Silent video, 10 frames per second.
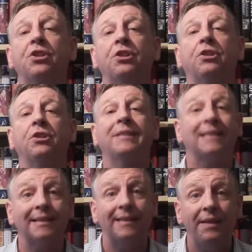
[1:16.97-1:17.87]
a call
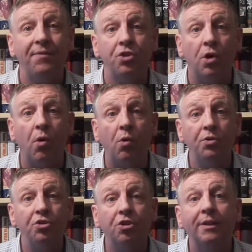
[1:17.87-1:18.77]
to see if Joe
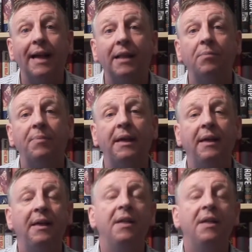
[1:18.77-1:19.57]
Owens could help her.